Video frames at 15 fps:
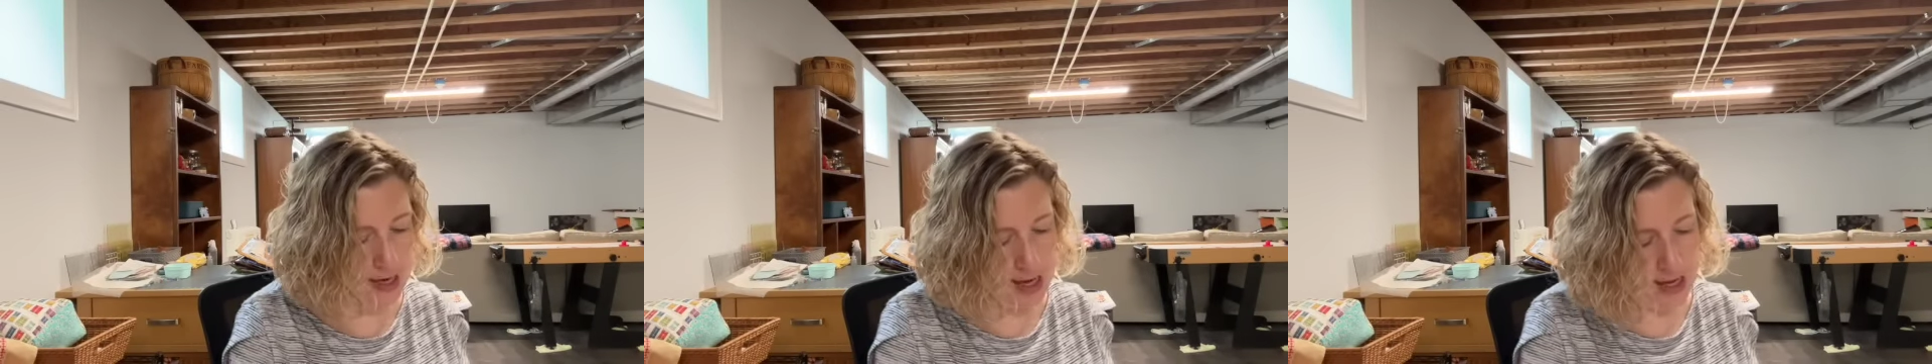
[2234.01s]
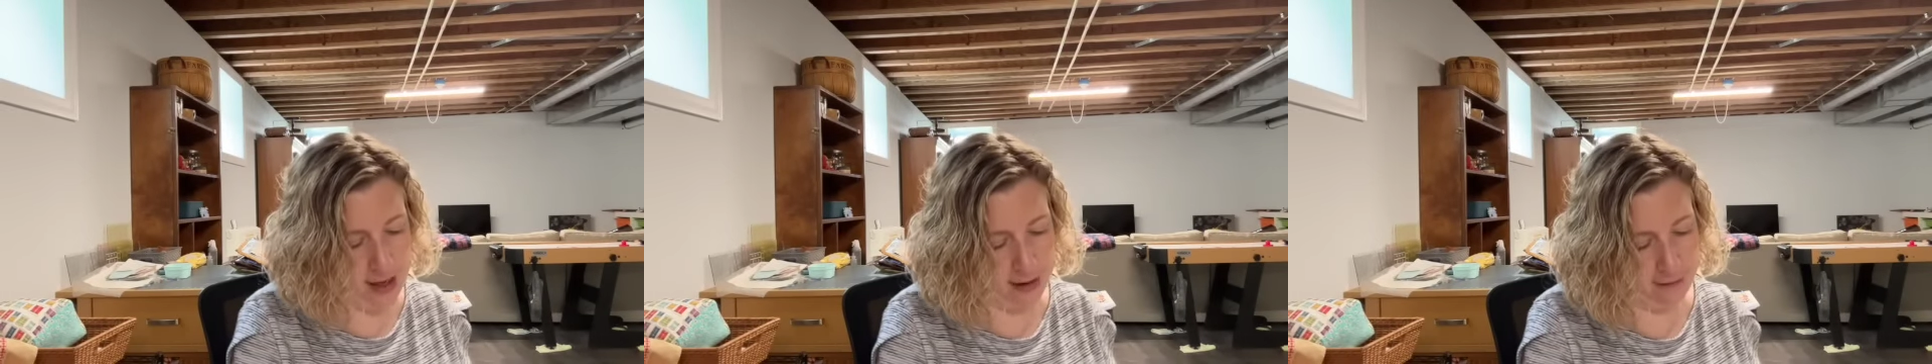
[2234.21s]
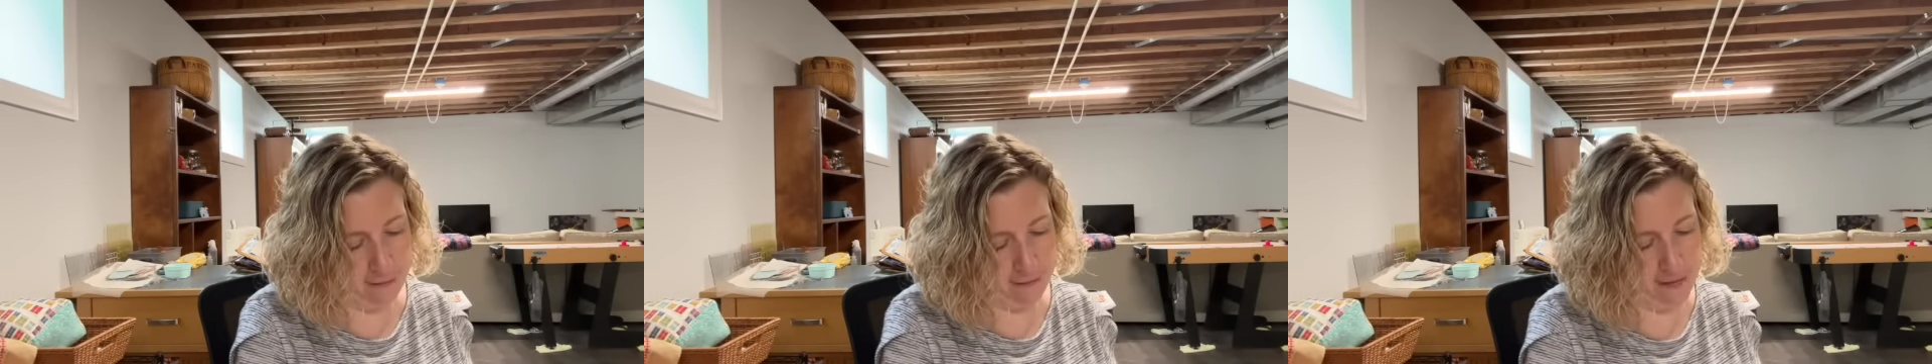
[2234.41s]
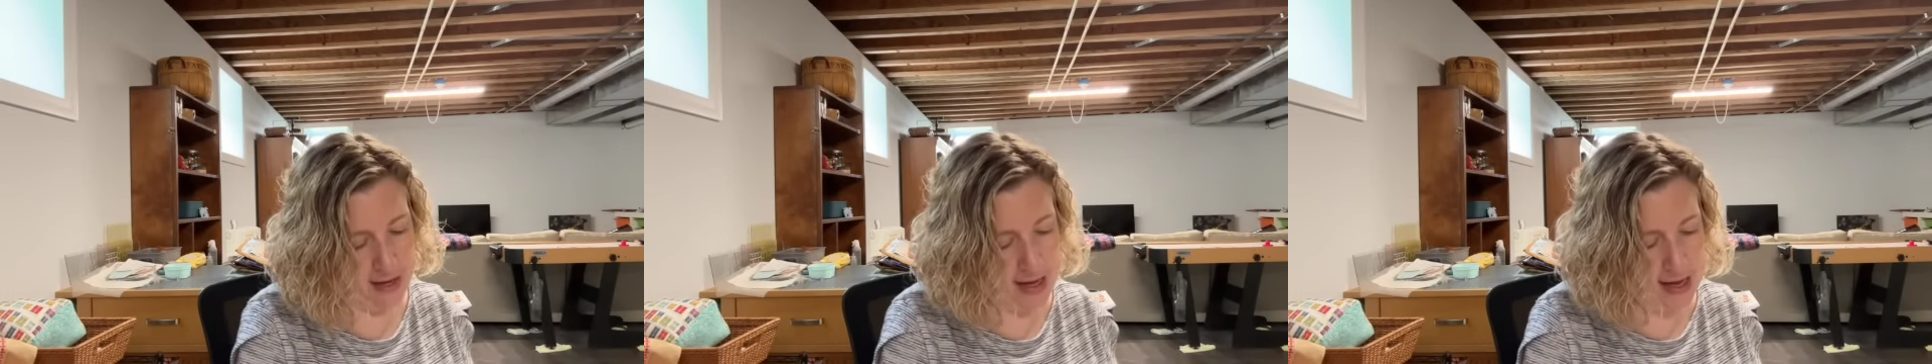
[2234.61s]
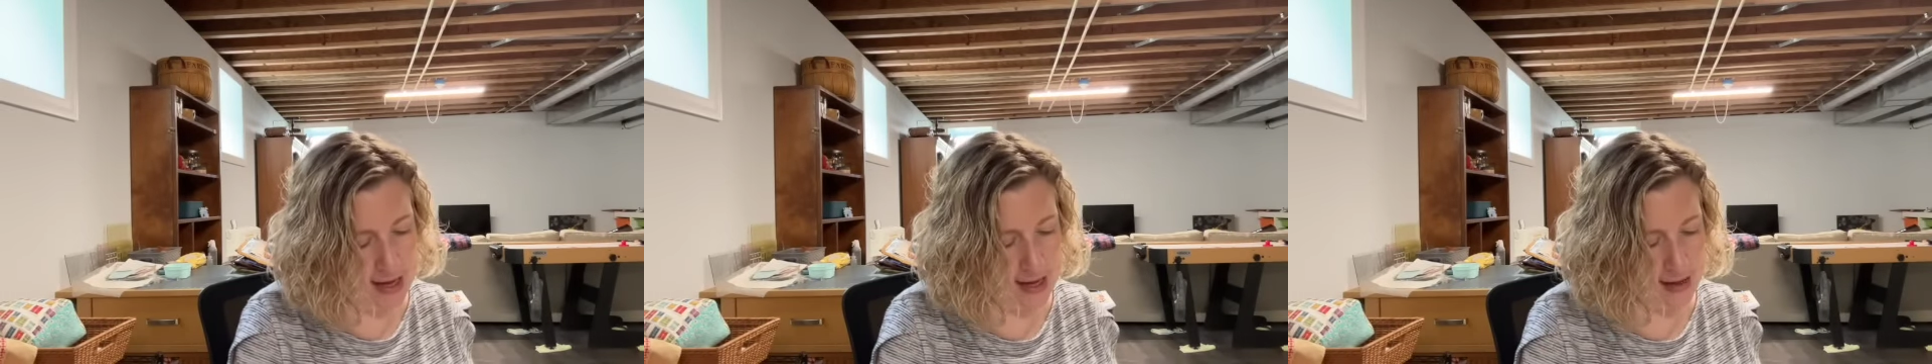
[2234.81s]
of
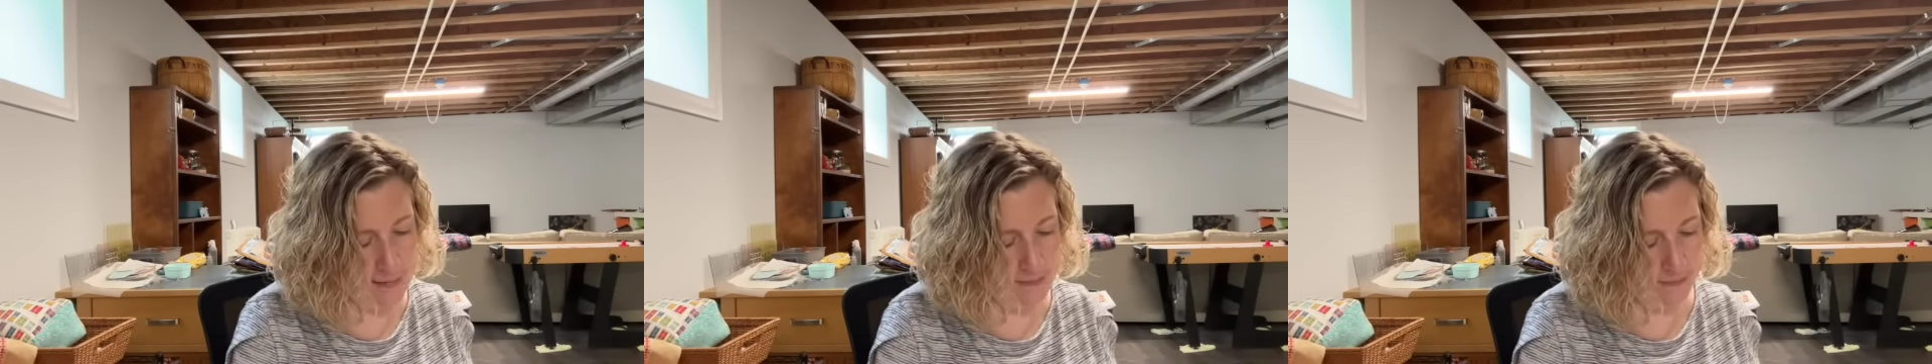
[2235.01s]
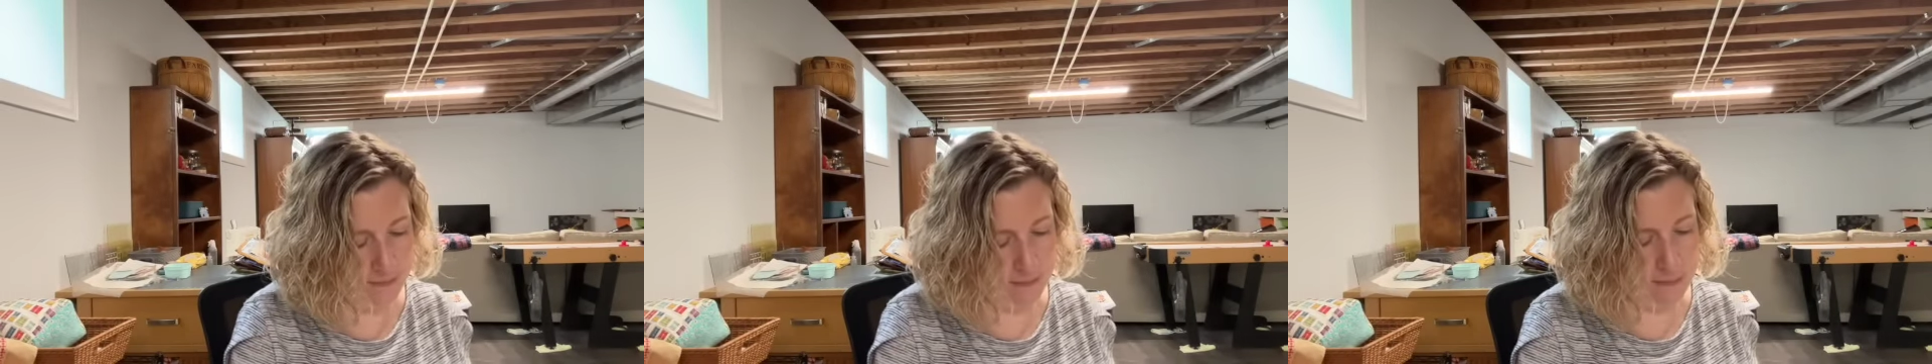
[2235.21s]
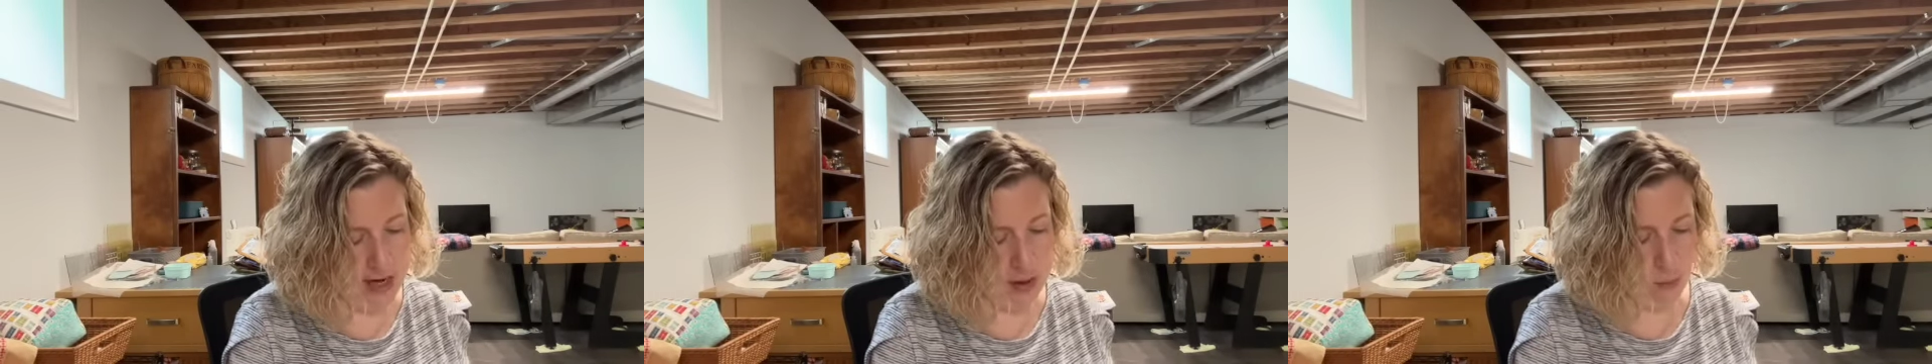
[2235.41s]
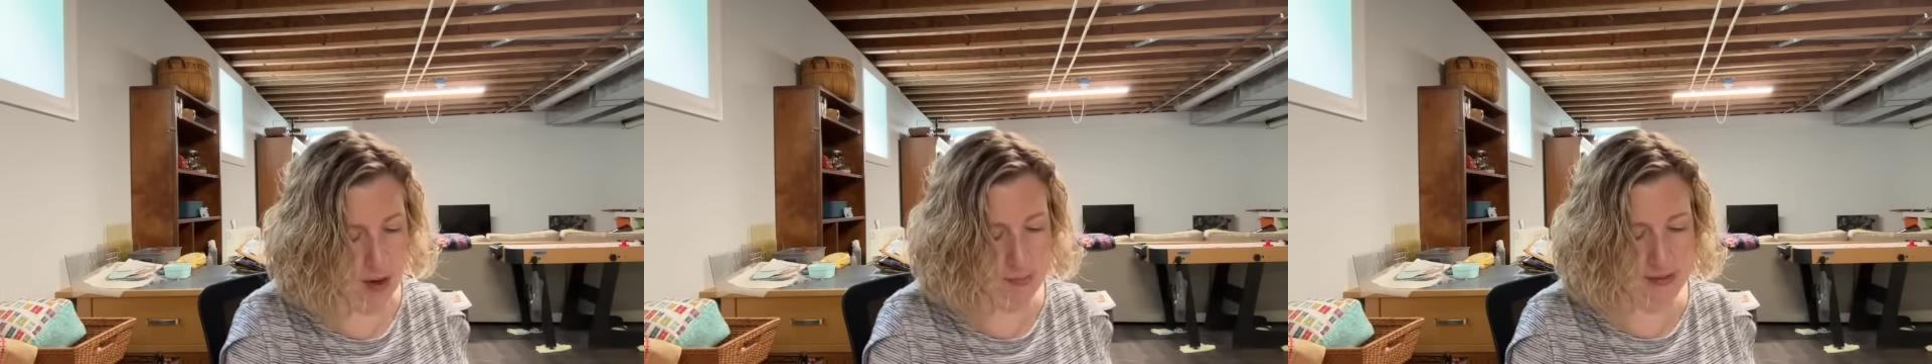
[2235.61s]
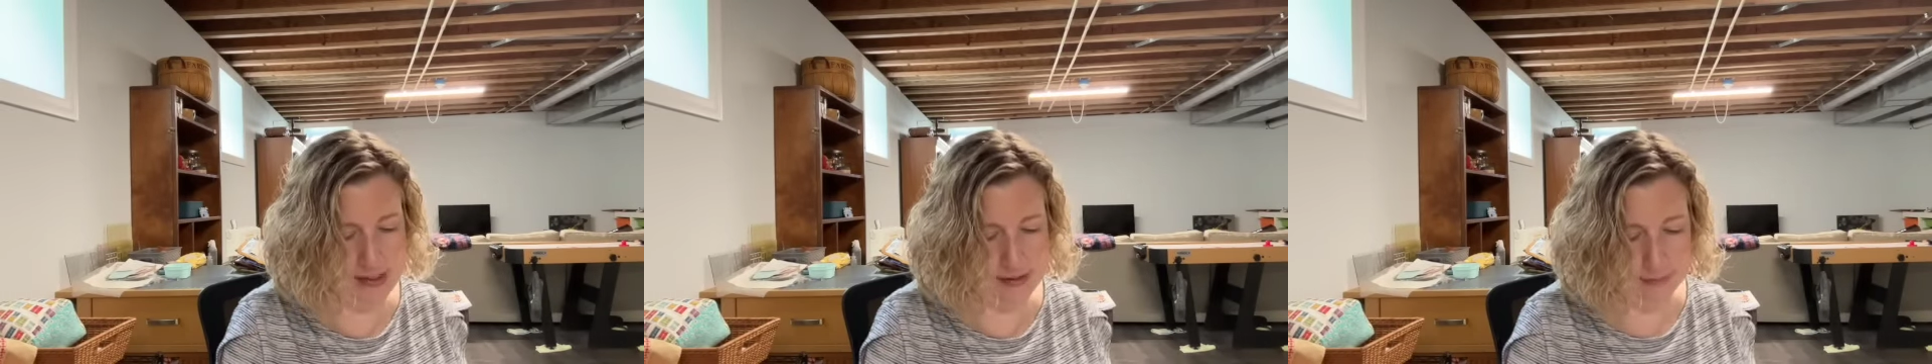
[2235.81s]
my
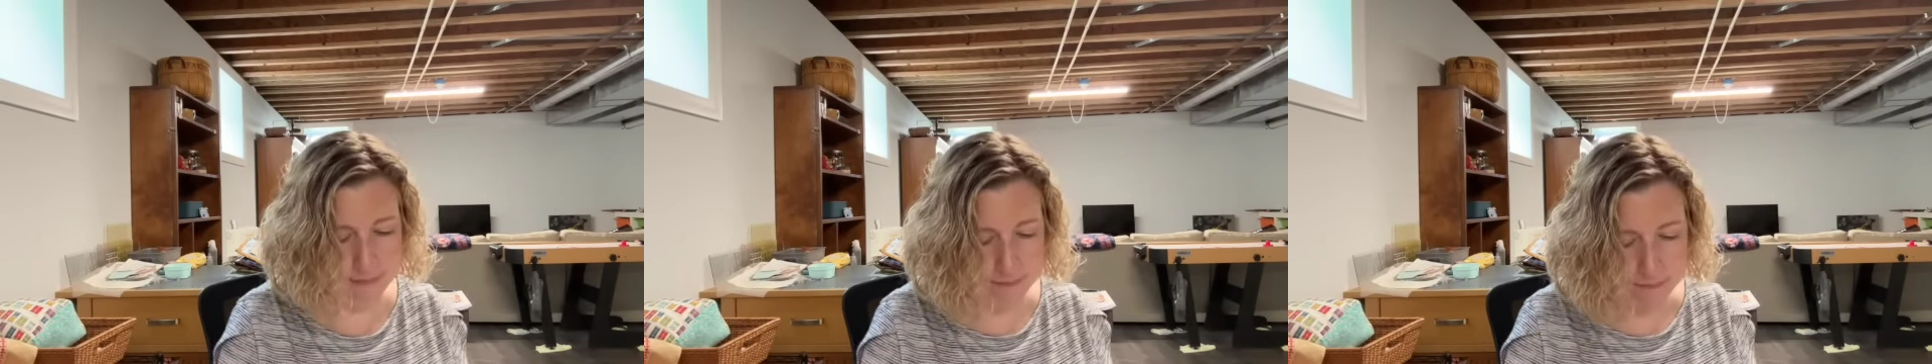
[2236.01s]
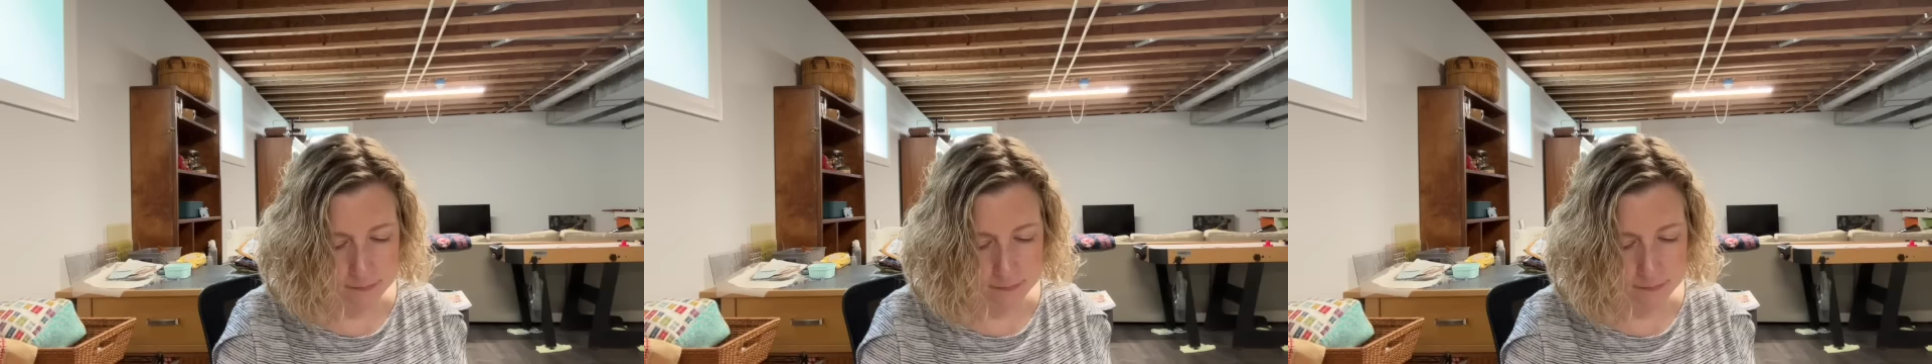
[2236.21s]
whips.